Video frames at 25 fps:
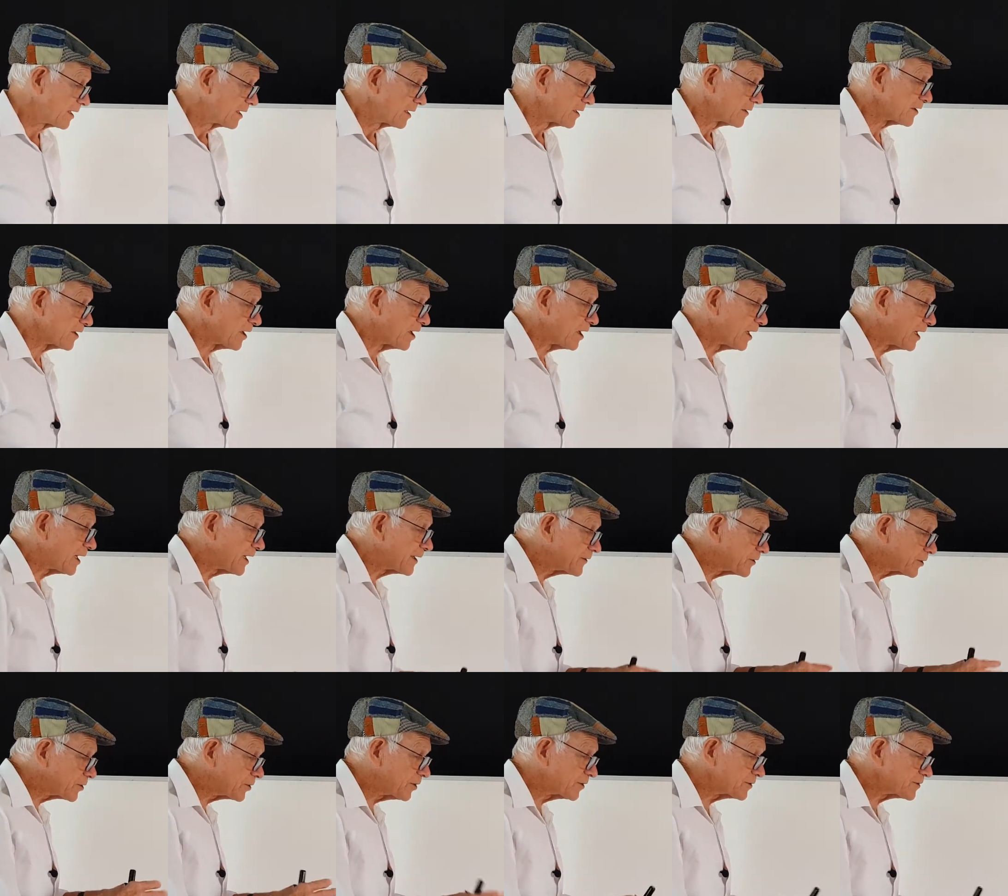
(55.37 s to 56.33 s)
The higher
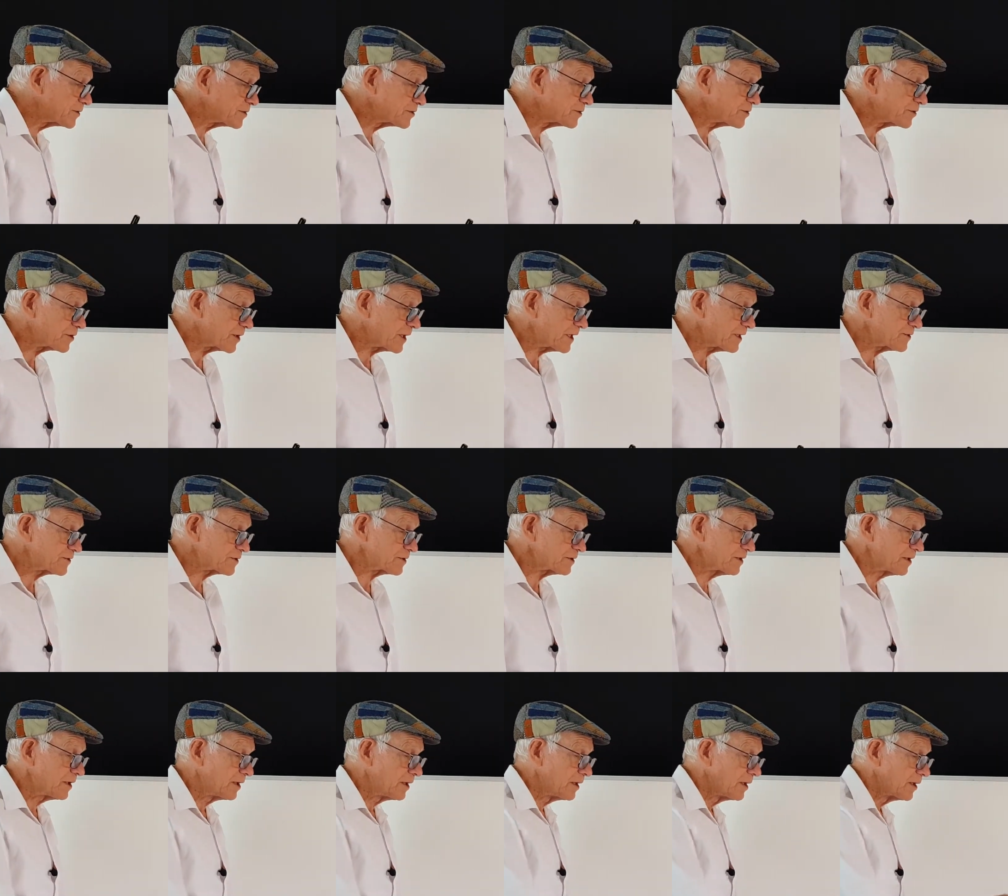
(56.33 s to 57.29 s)
the
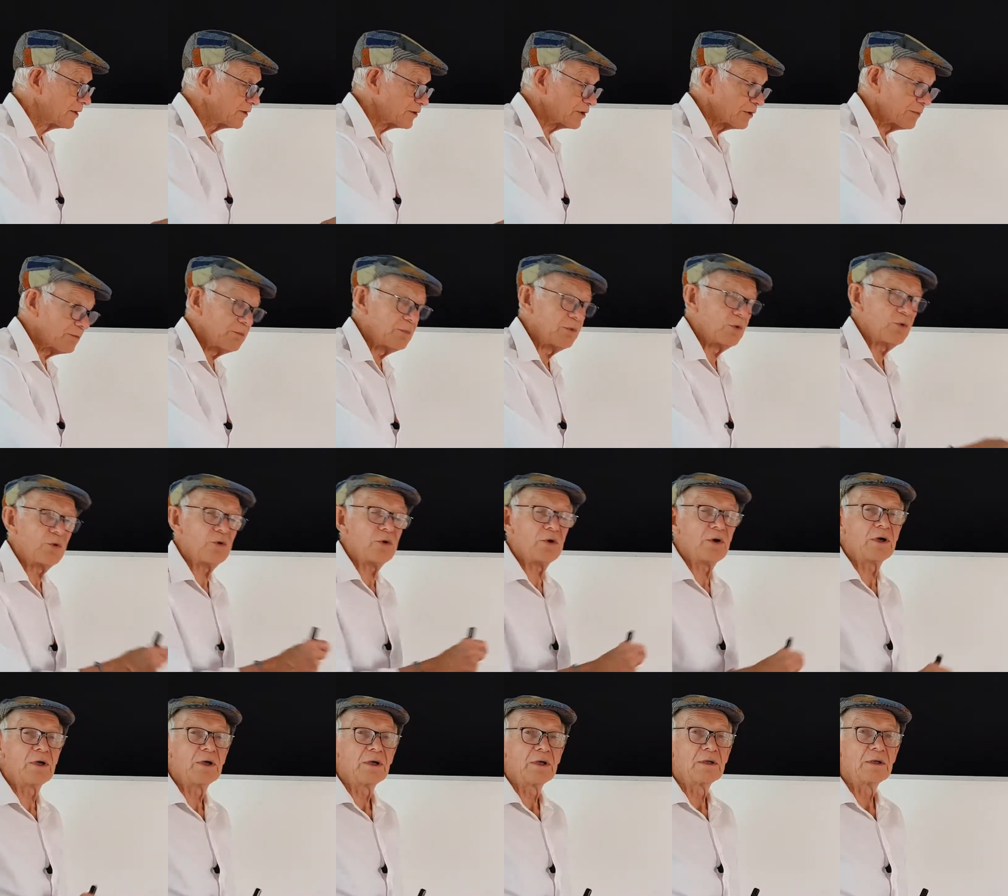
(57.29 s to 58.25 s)
concentration, the
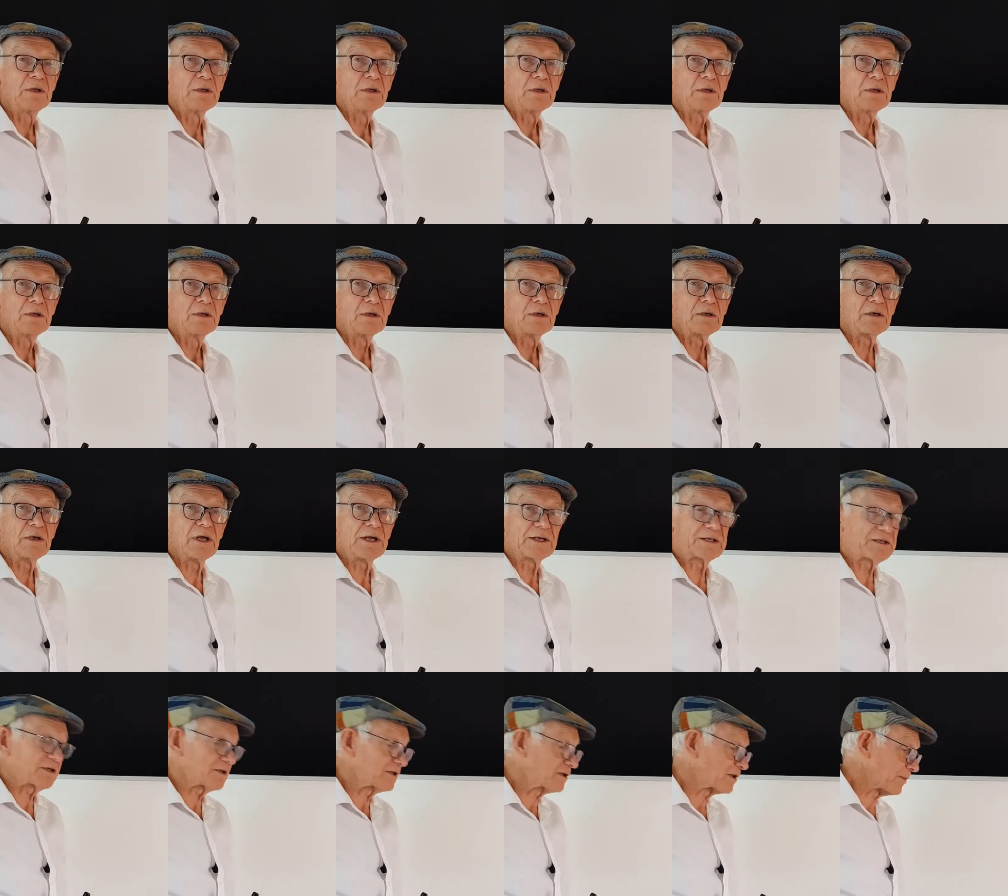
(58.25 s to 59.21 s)
more
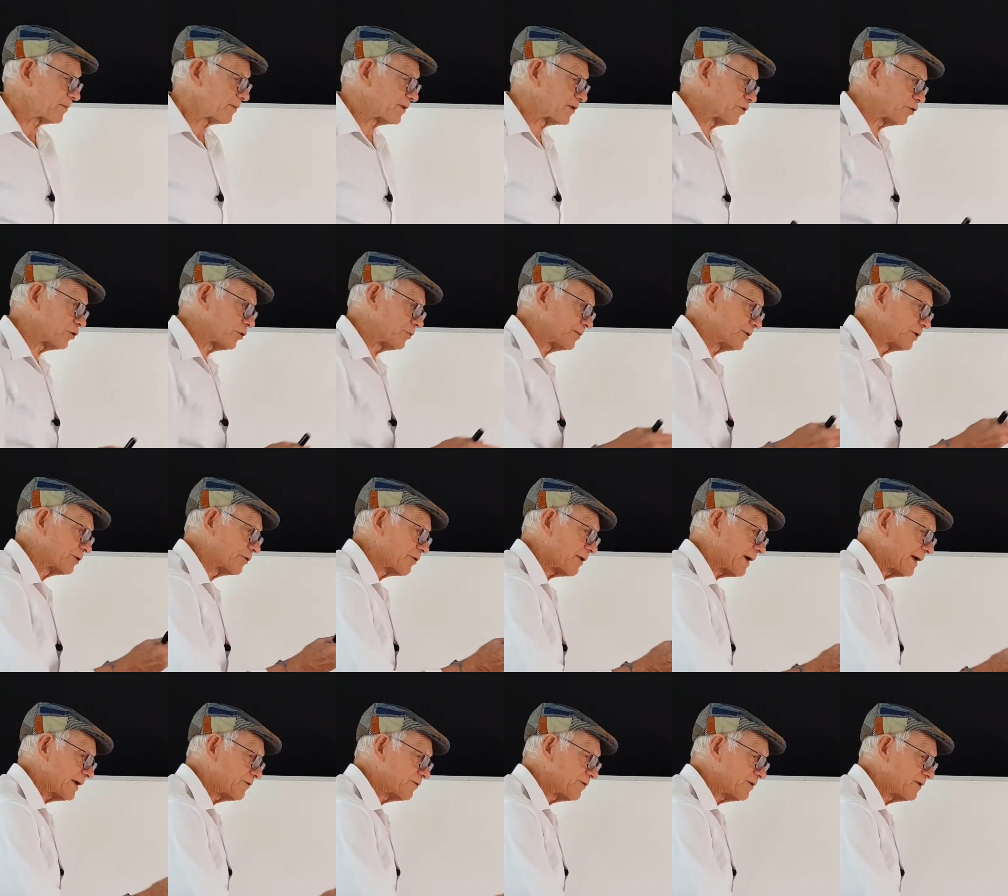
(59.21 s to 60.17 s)
light is absorbed. The
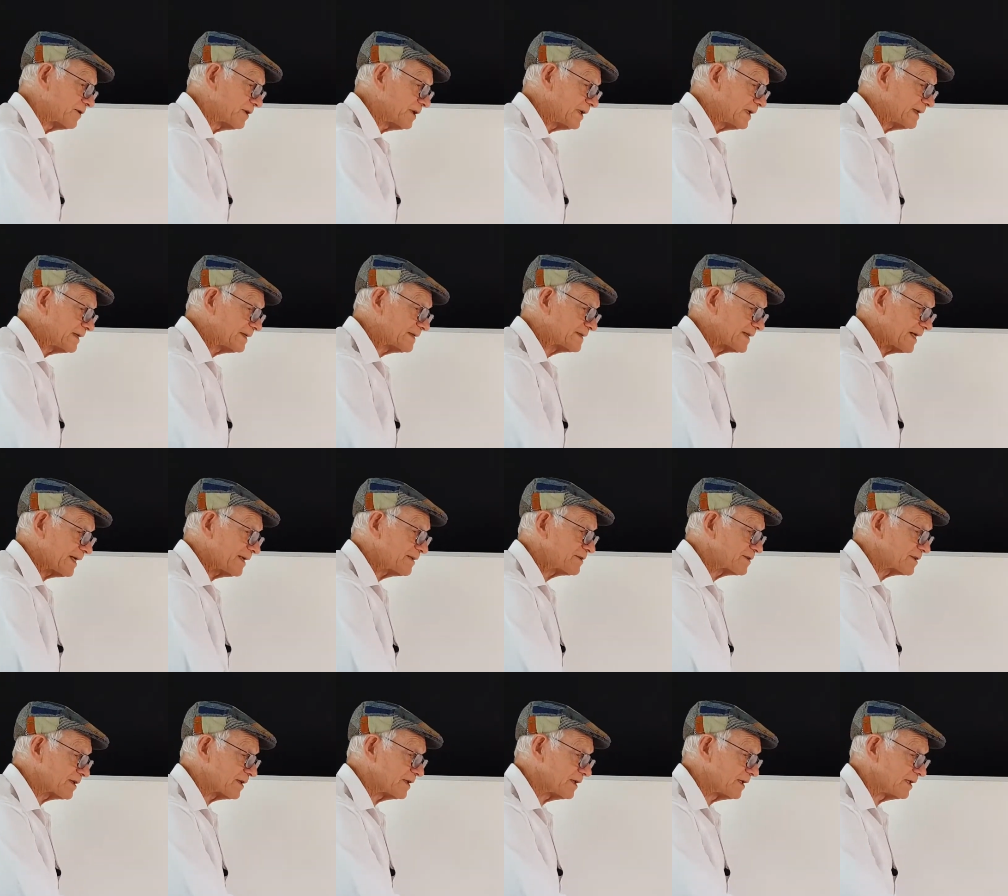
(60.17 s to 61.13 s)
greater is the
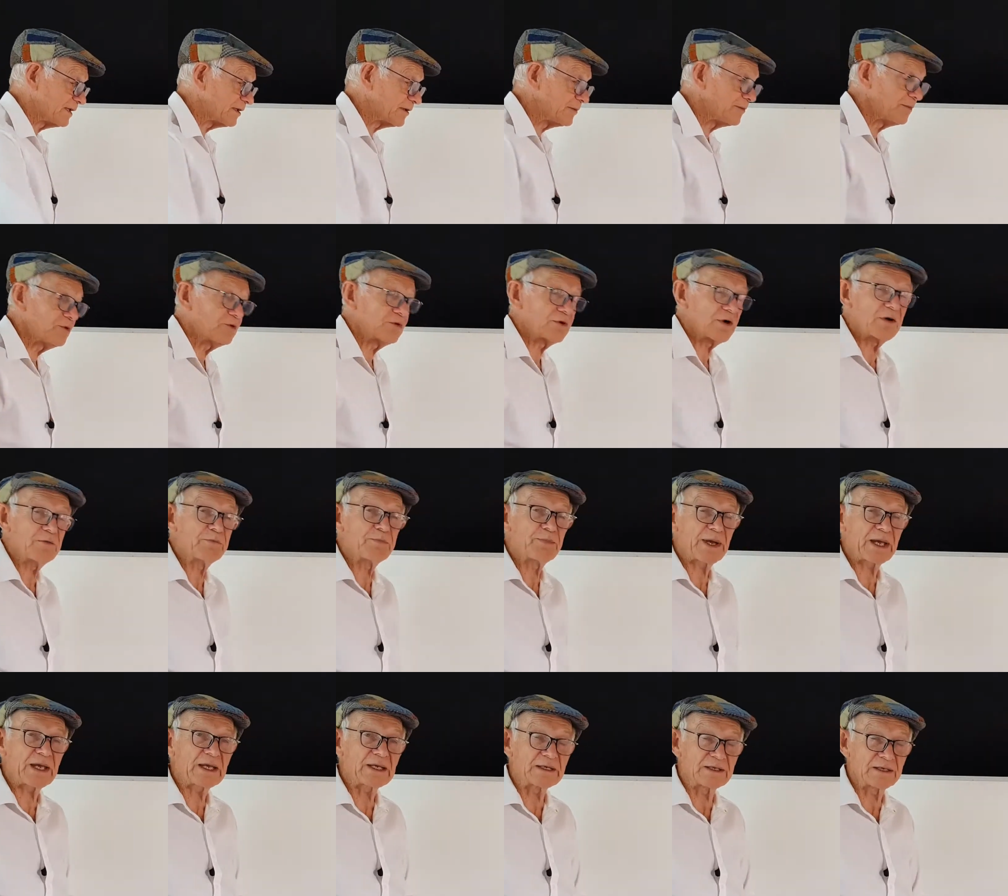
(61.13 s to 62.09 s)
intensity, the more
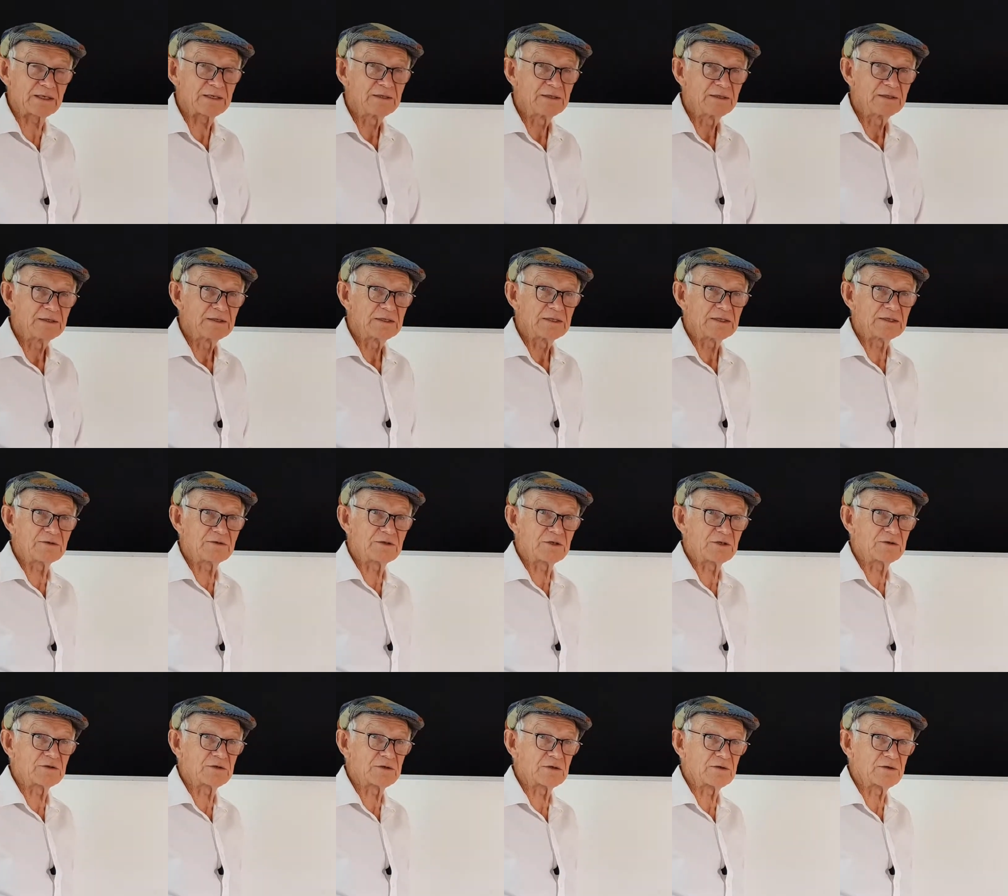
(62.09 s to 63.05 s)
opaque is
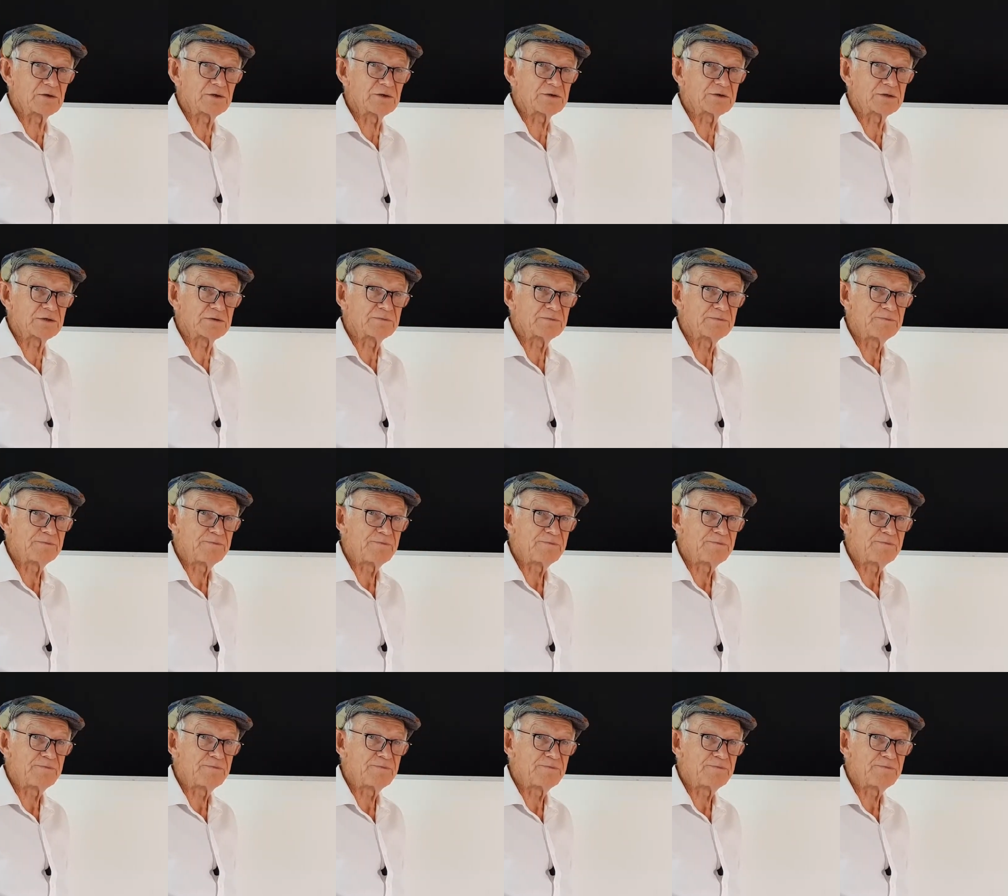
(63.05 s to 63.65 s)
this solution.